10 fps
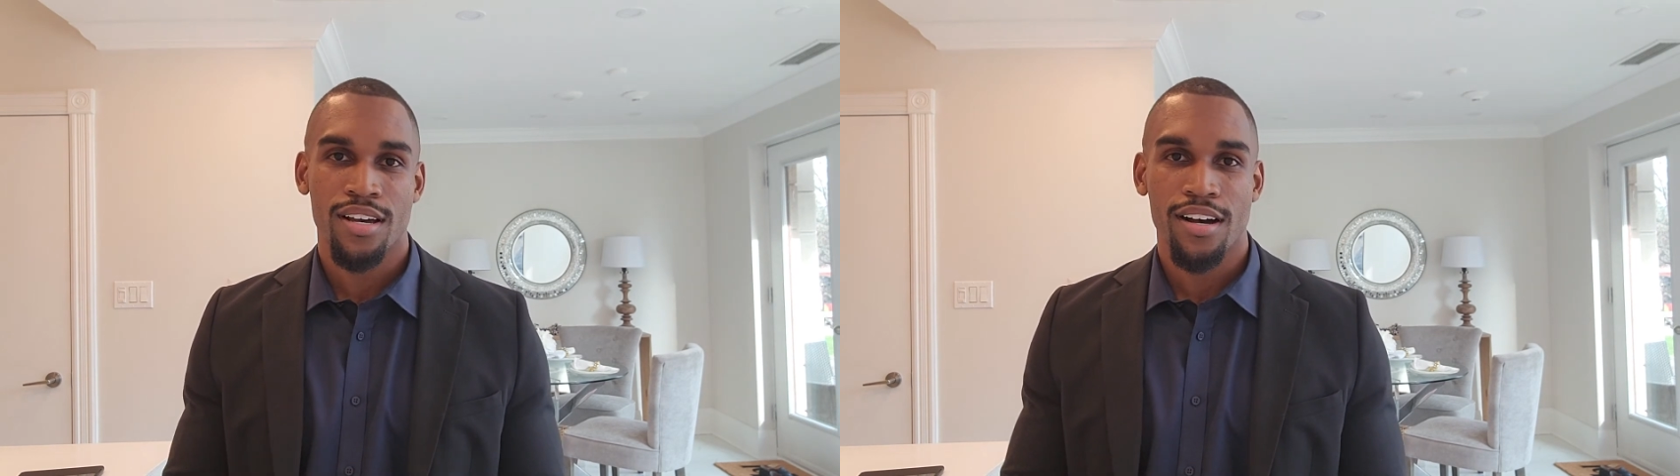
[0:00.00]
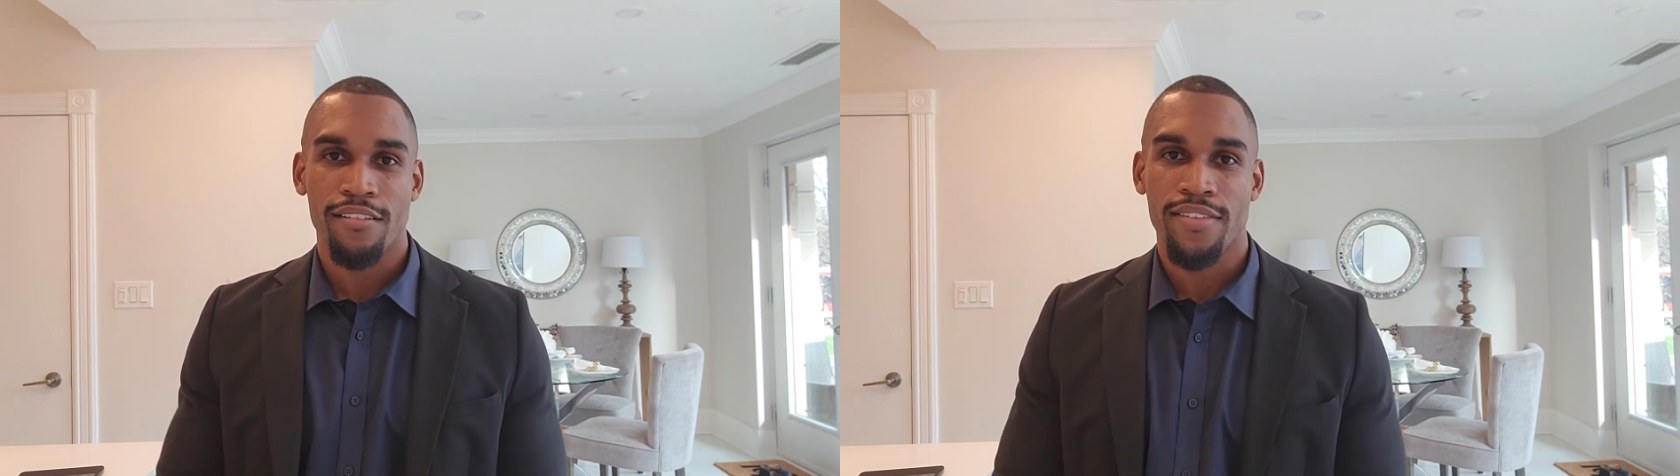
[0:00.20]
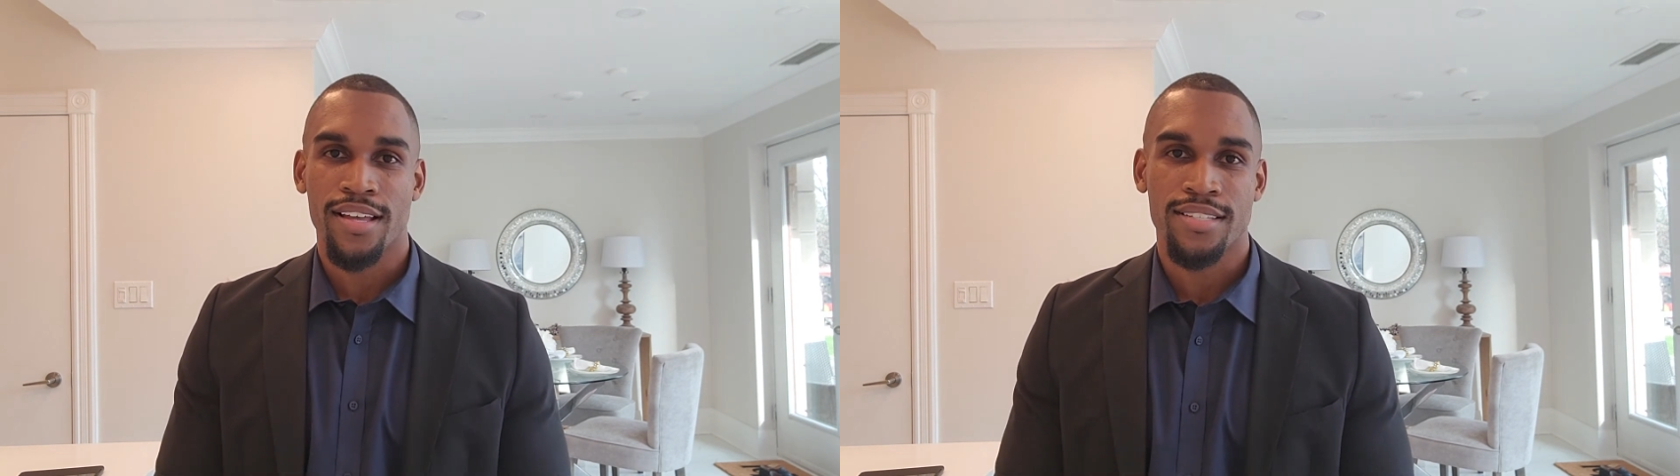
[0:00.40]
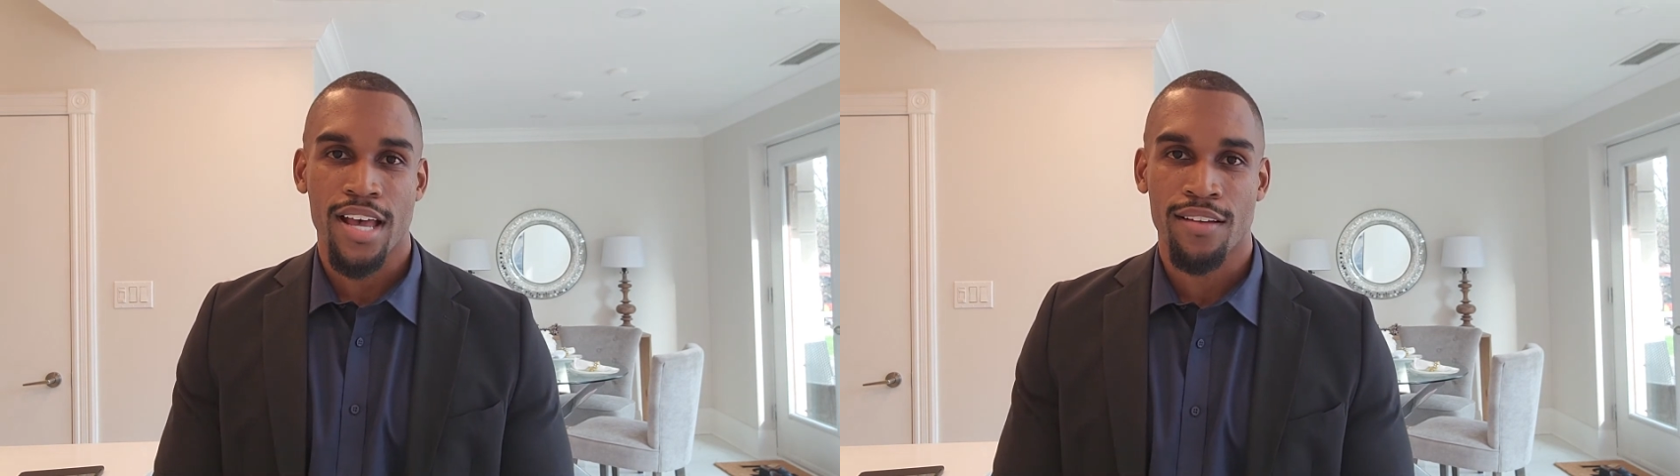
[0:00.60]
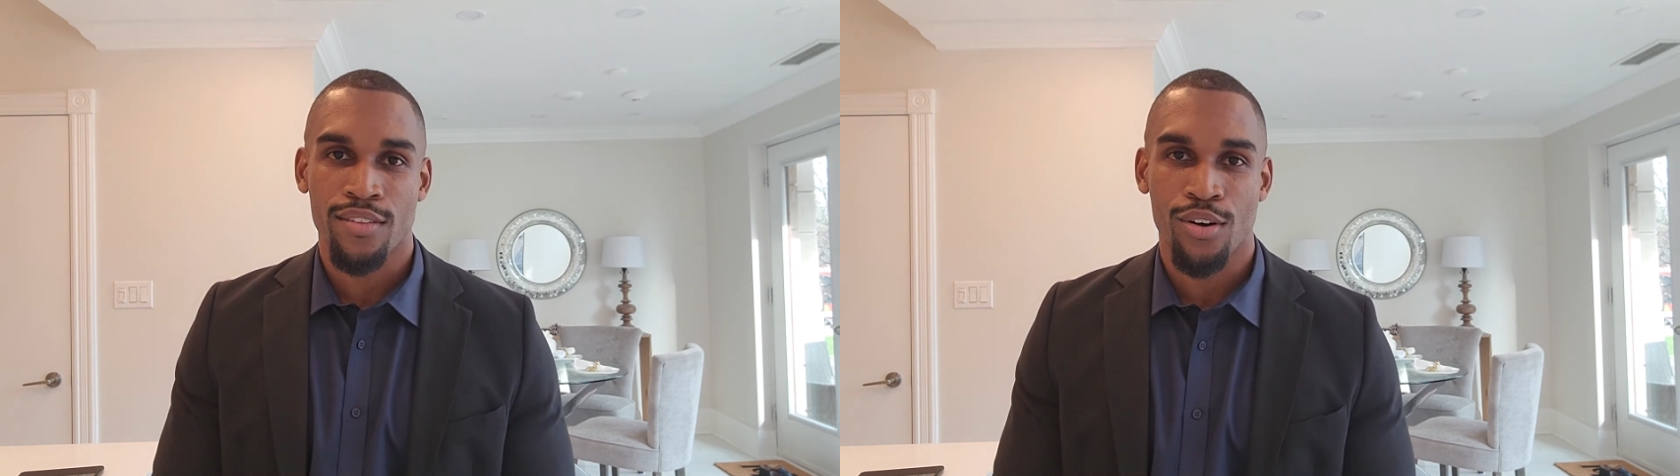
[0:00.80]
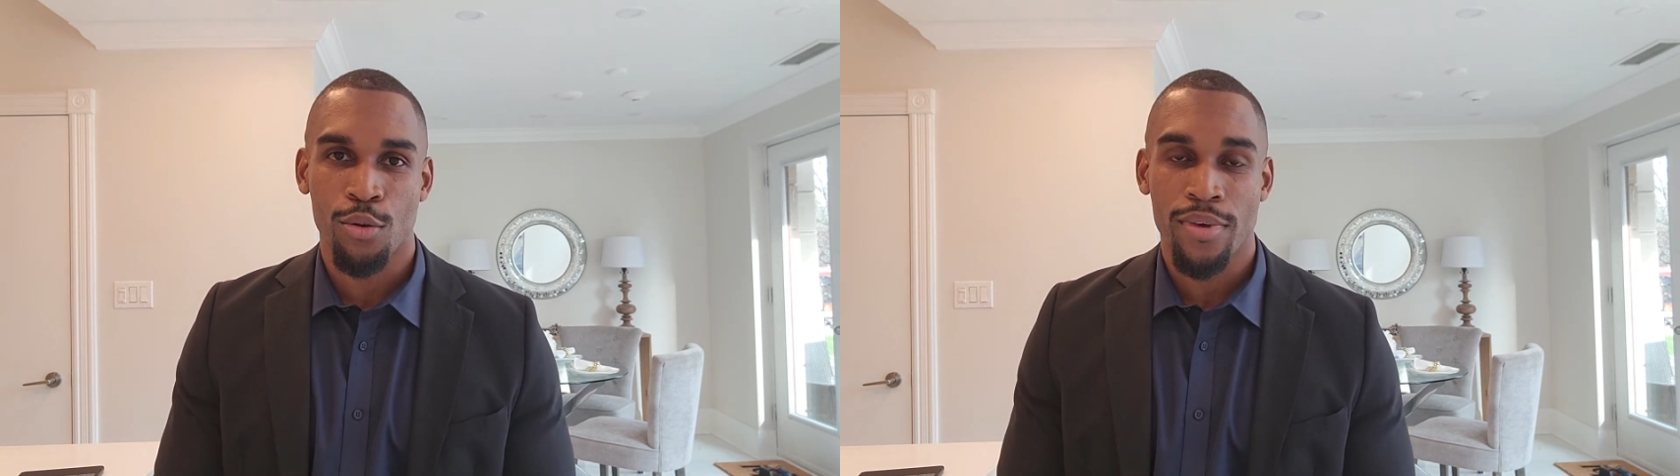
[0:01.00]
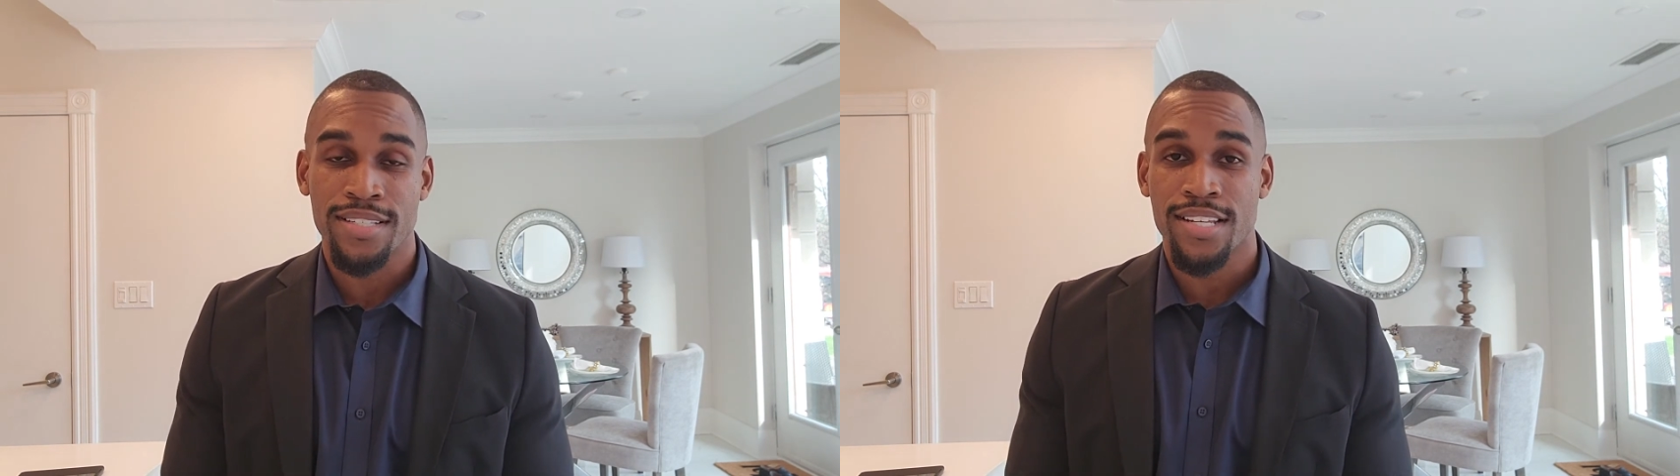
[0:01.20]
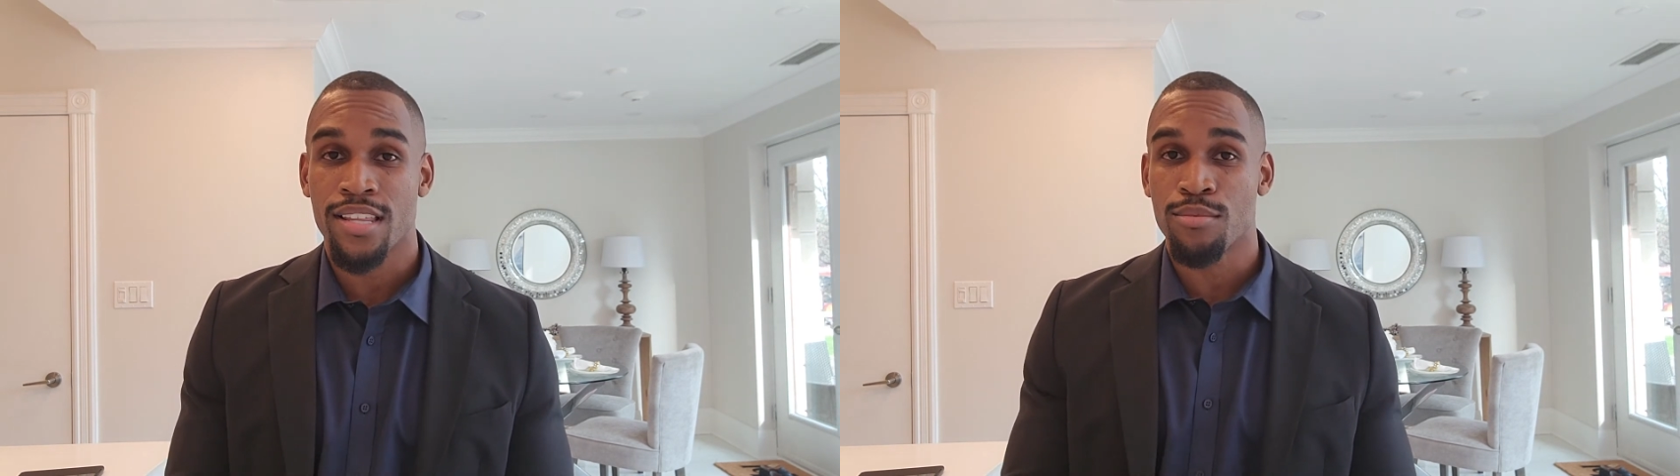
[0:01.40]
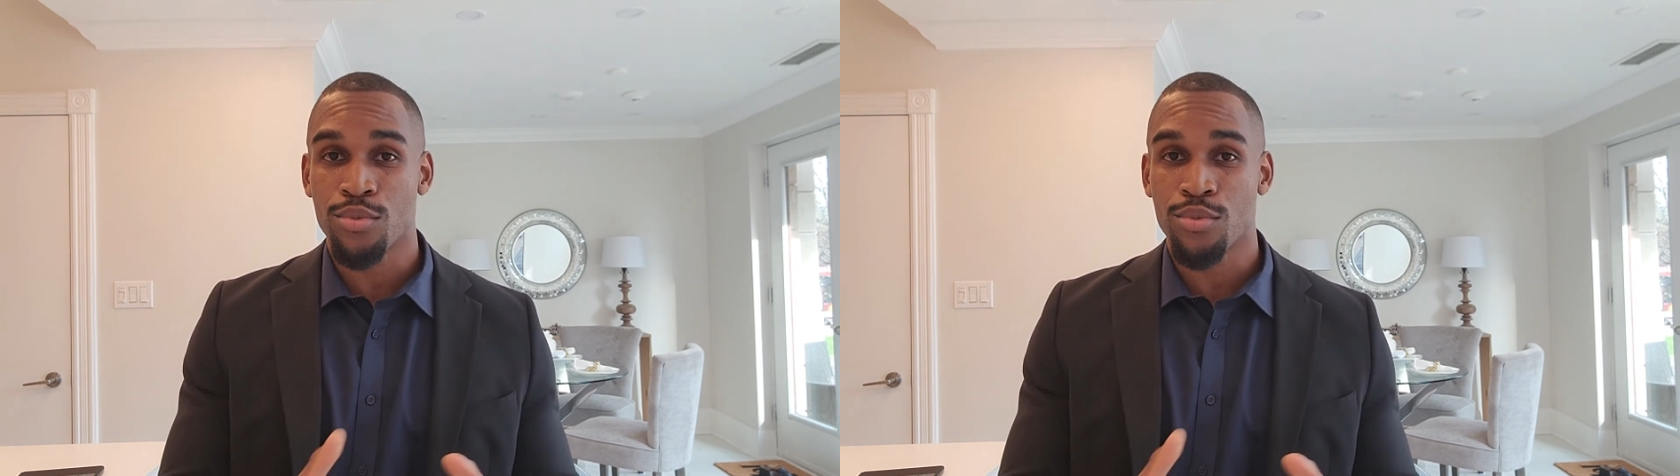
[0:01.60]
of the inside of the home and send them